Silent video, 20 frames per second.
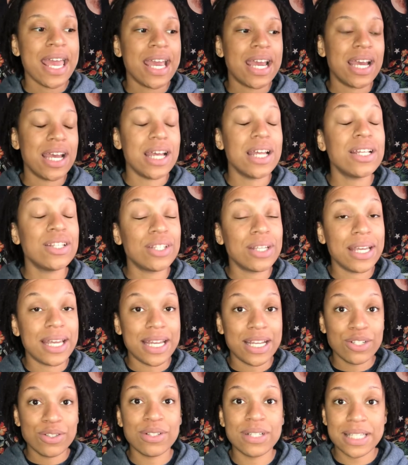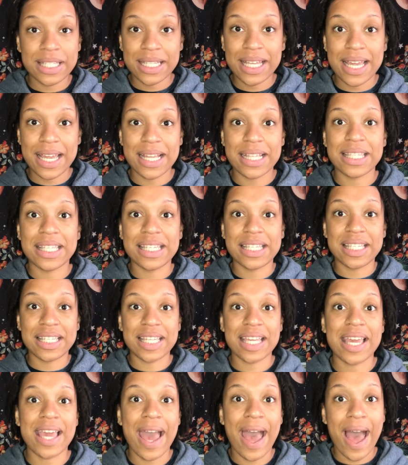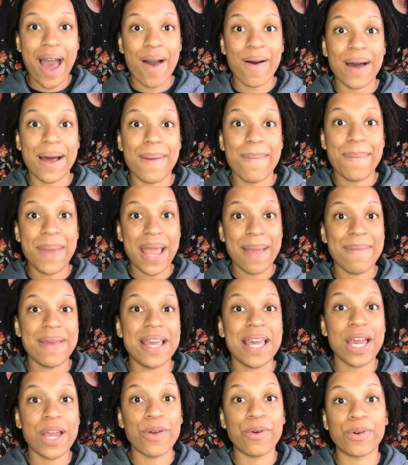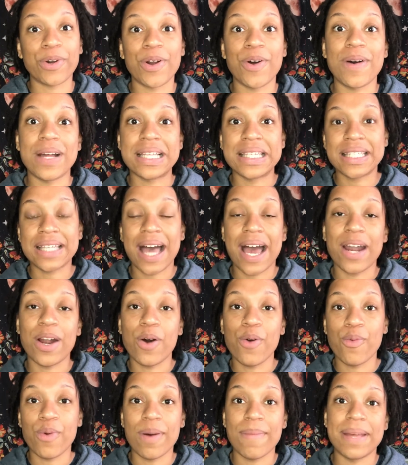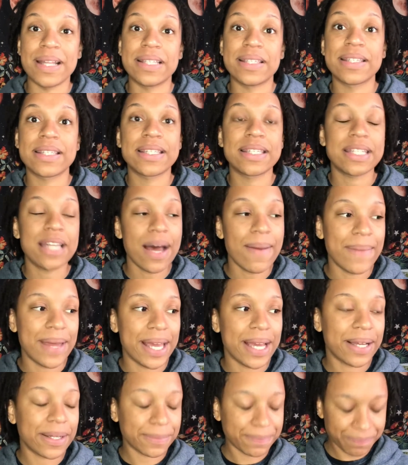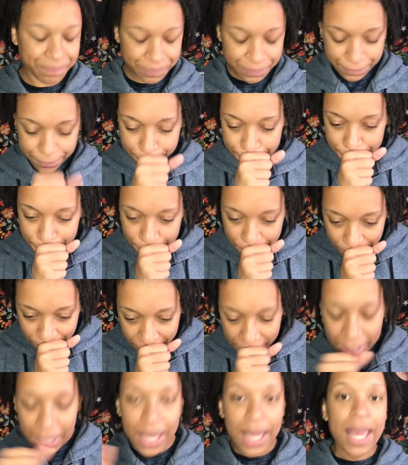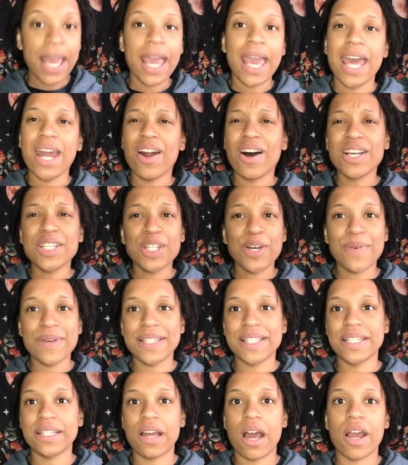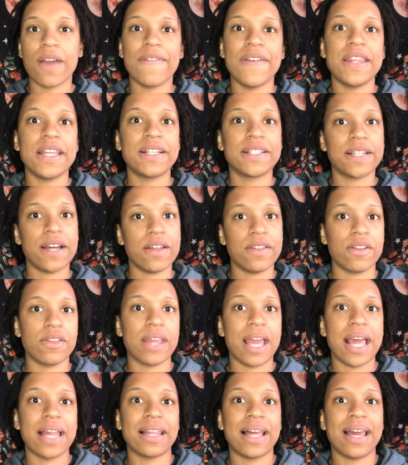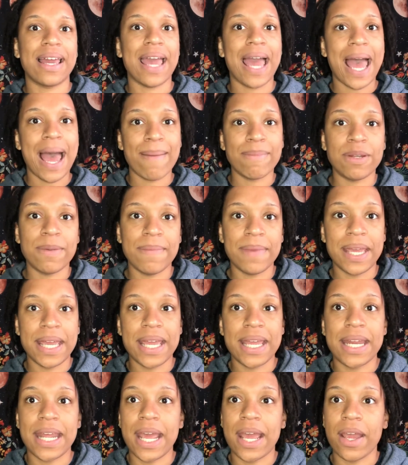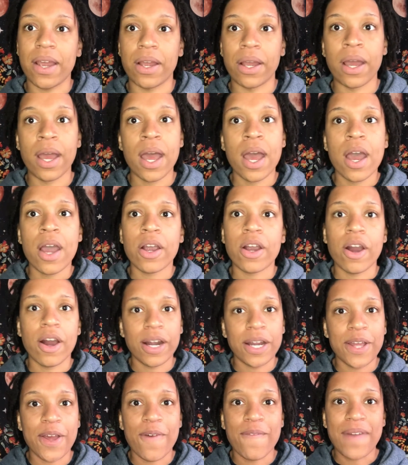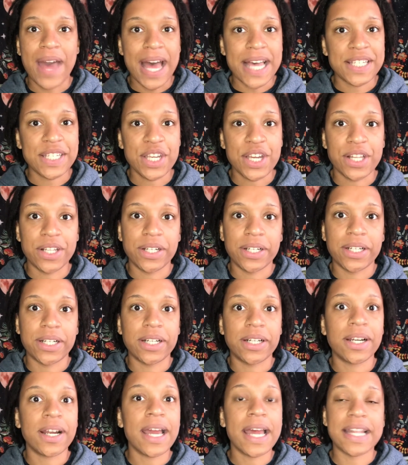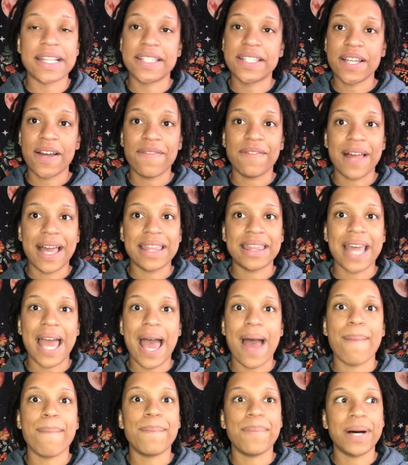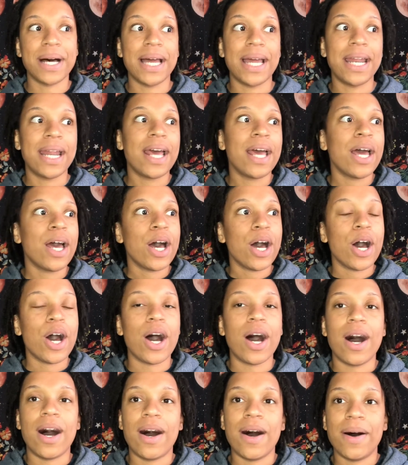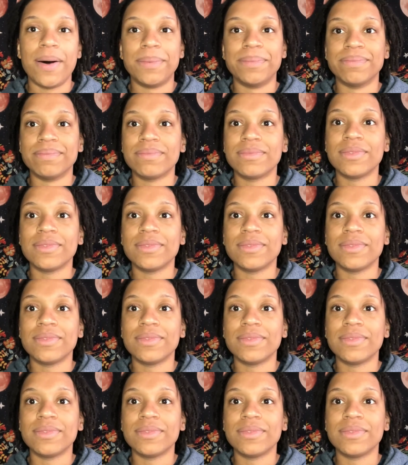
in interesting to see how a baby can grow inside a woman's stomach and also with sonography there's other things like abdomen and cardiovascular and stuff like that but um,